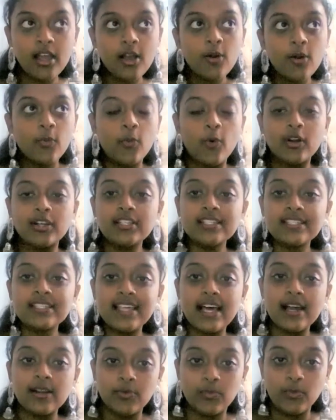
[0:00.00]
What
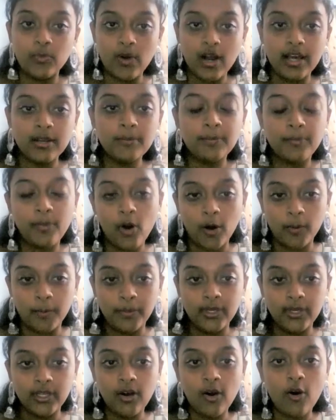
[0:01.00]
is that one
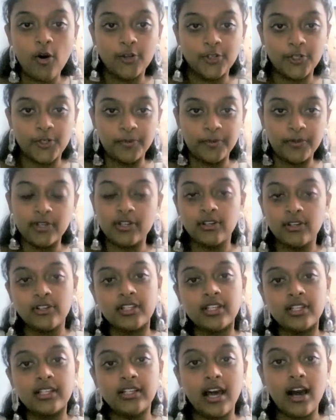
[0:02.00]
popular
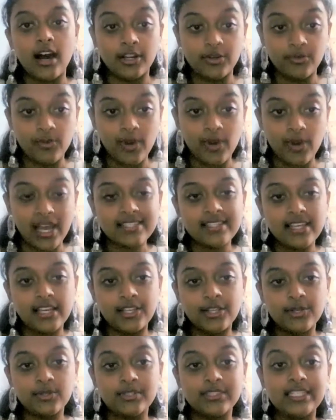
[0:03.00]
entrepreneurial advice
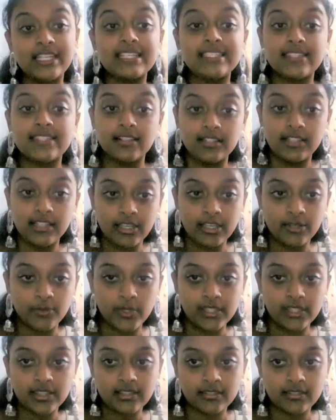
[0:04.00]
that you disagree with?